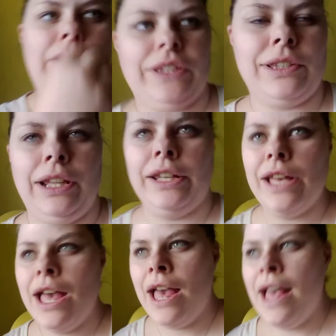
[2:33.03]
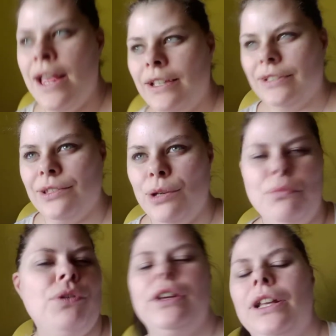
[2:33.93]
obviously there's
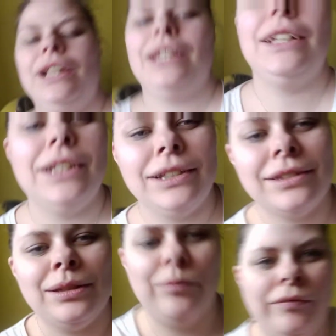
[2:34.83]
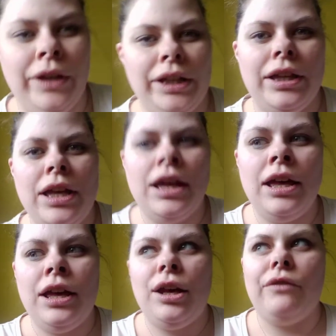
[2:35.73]
no point cleaning something
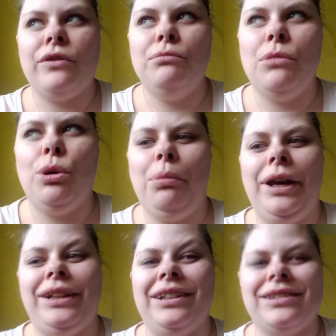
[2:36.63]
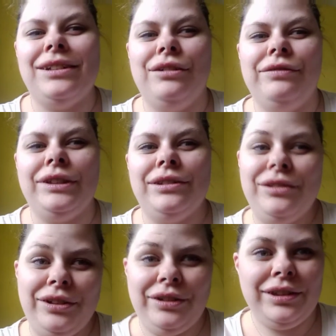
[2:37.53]
if the mop head itself is
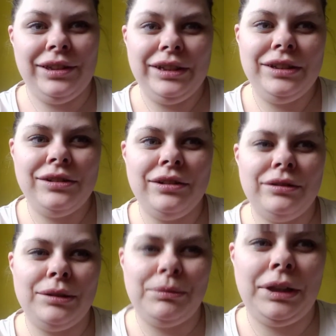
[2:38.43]
dirty. you know